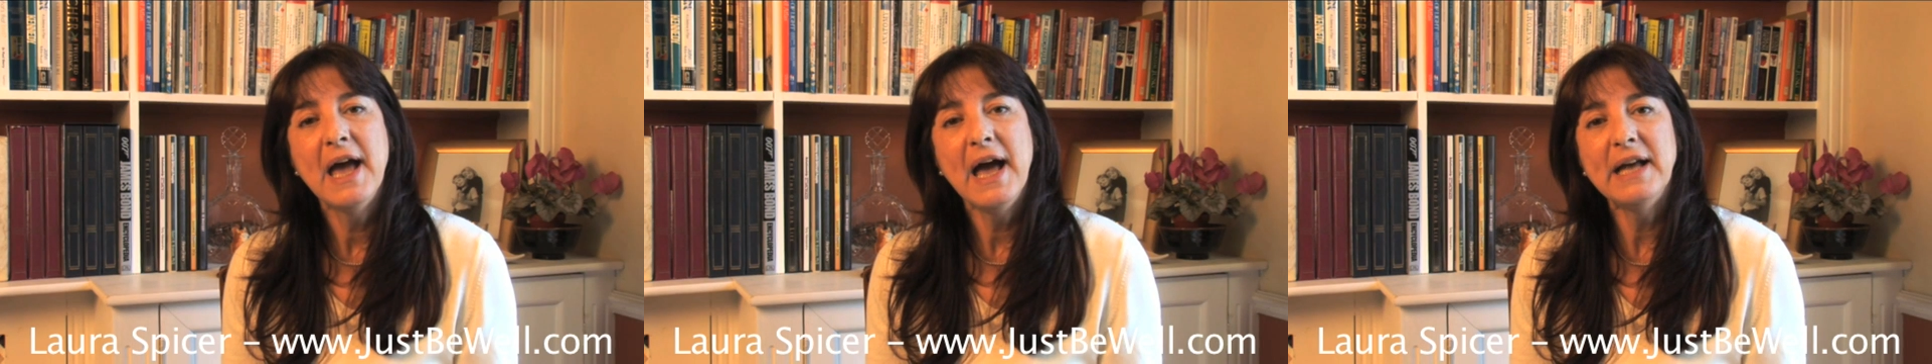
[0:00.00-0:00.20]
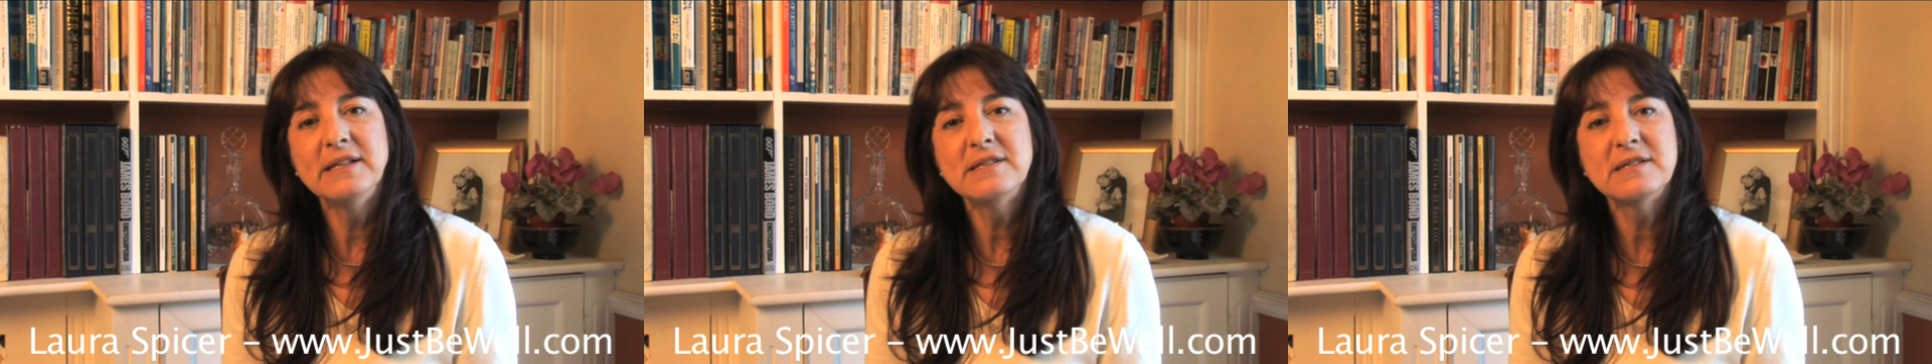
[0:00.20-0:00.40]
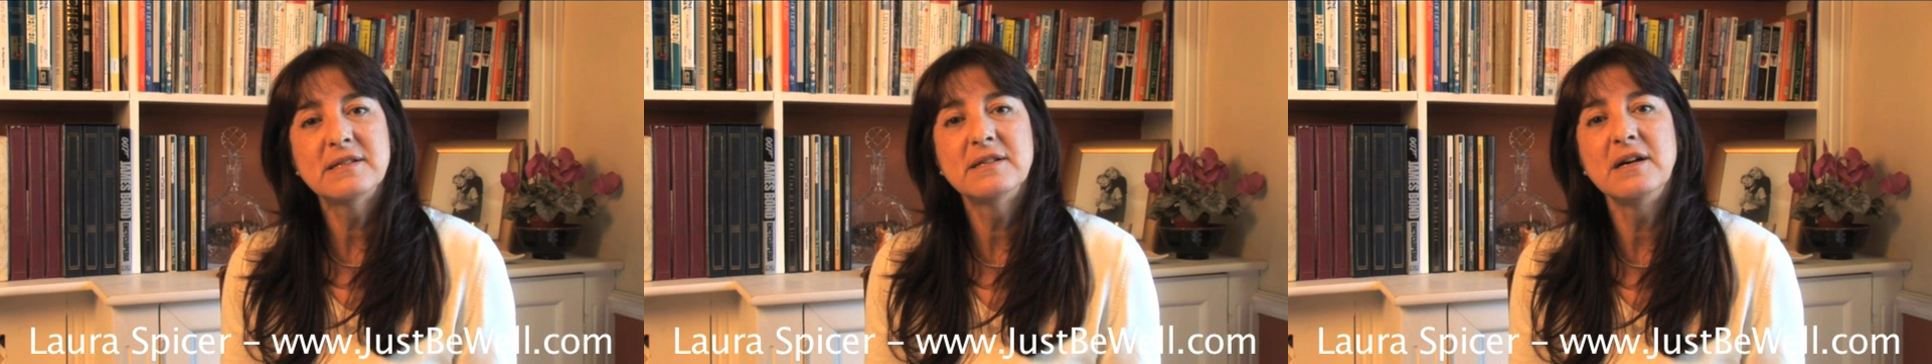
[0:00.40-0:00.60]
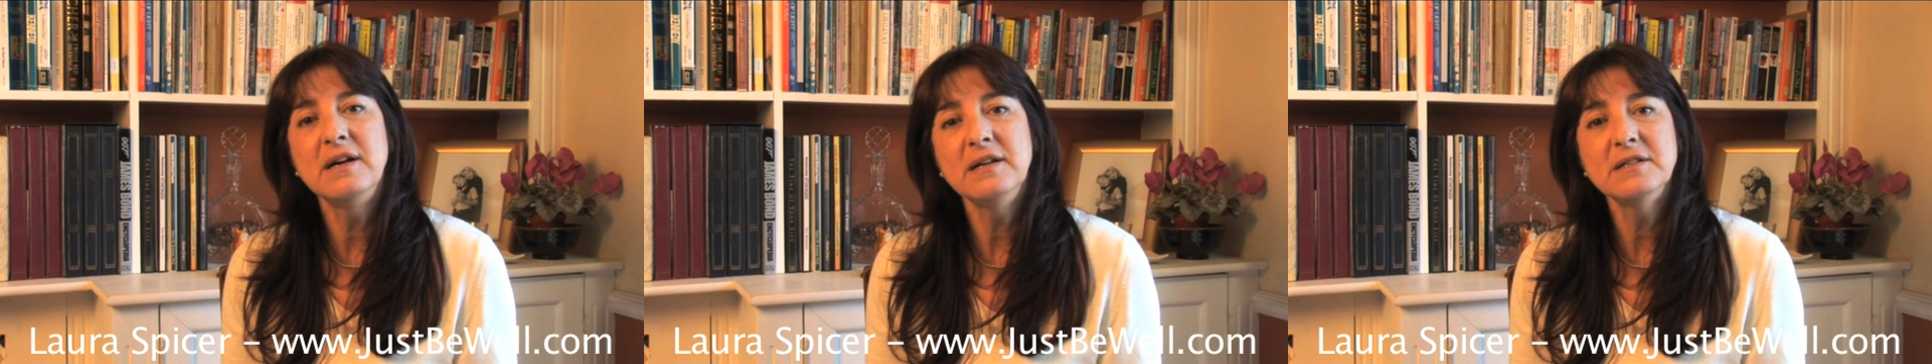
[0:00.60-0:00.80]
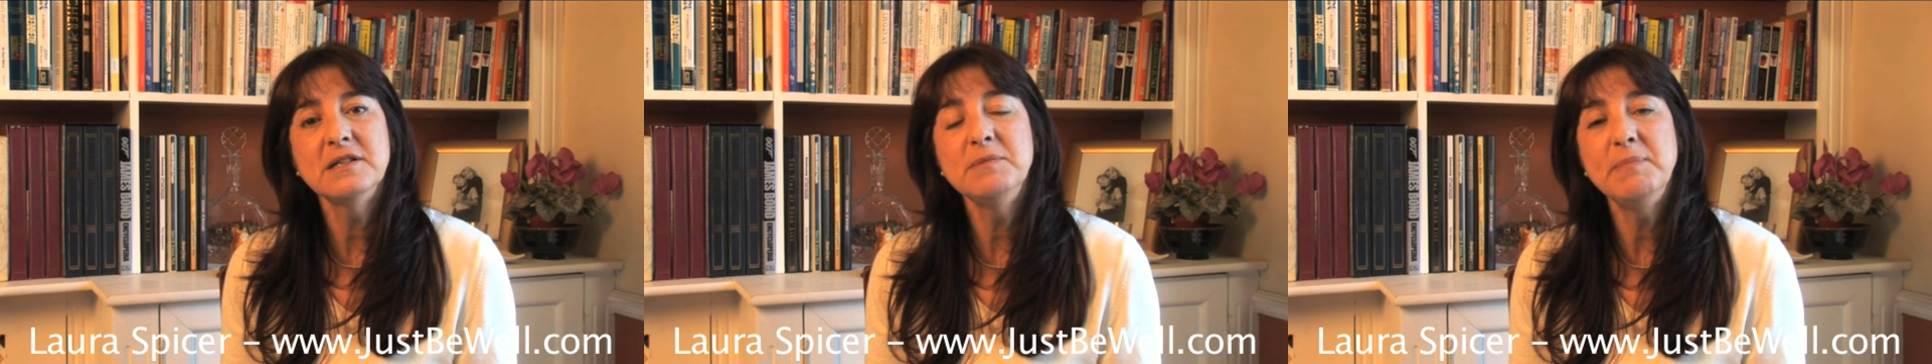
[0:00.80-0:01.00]
and
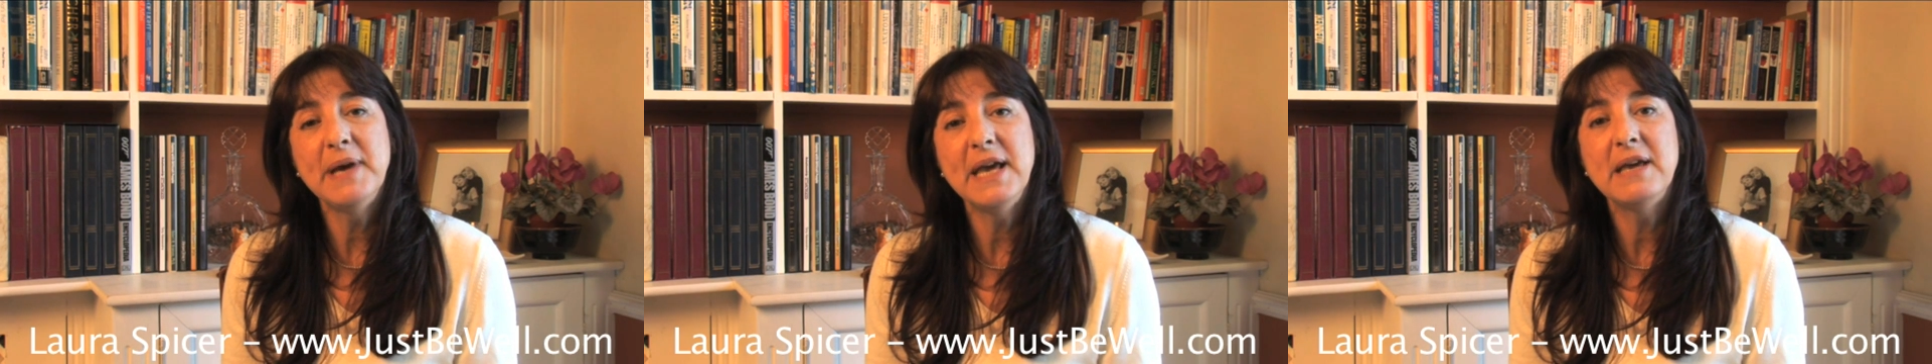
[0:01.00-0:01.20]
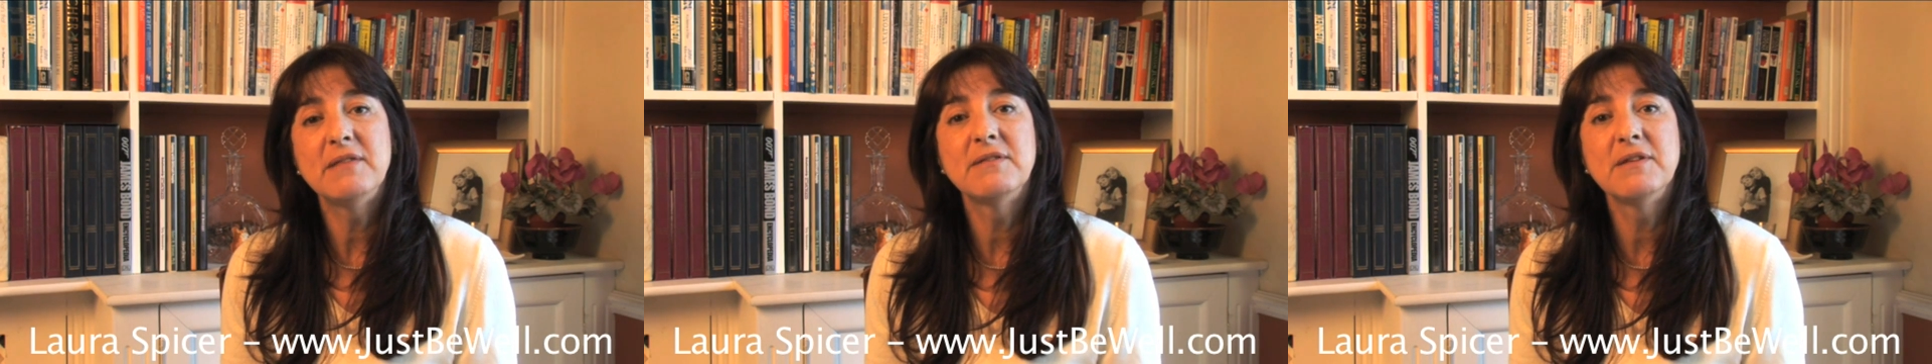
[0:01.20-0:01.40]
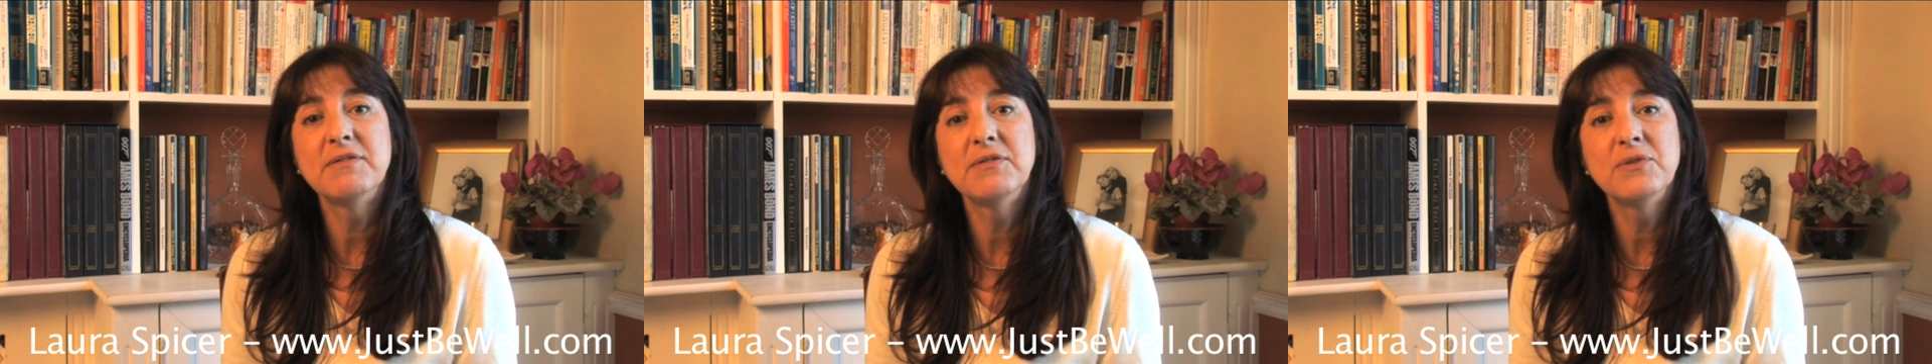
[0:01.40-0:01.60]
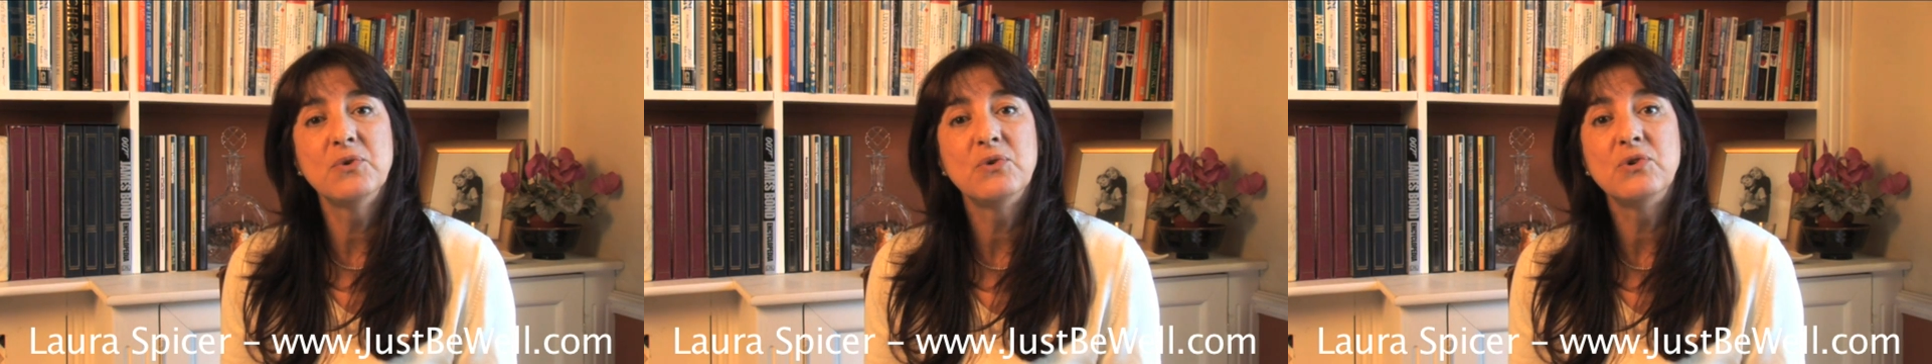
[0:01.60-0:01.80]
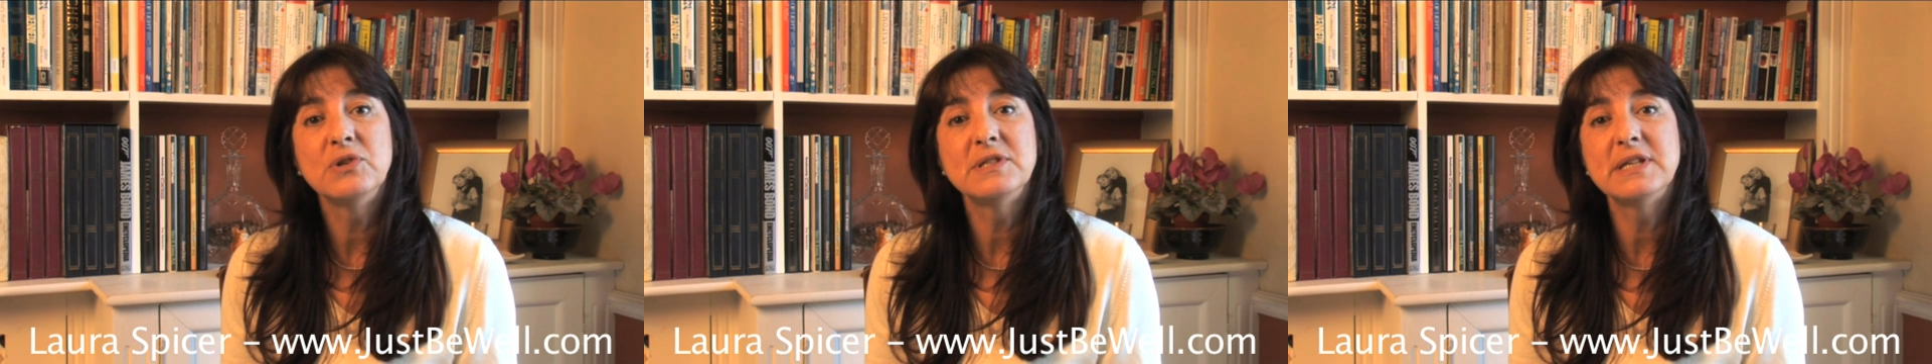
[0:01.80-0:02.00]
start to make the
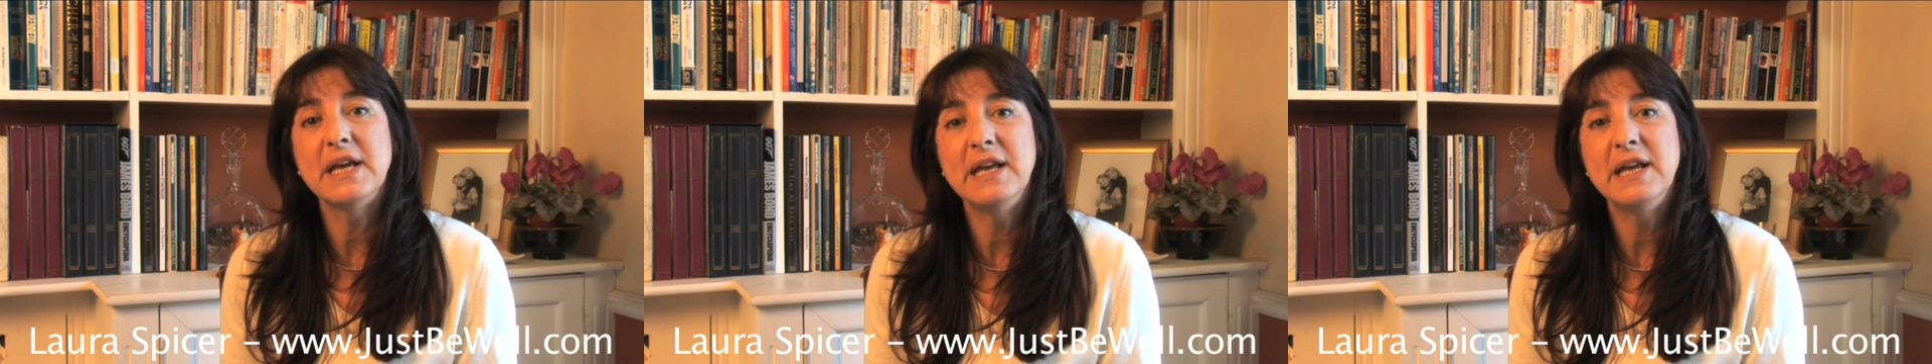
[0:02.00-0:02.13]
thoughts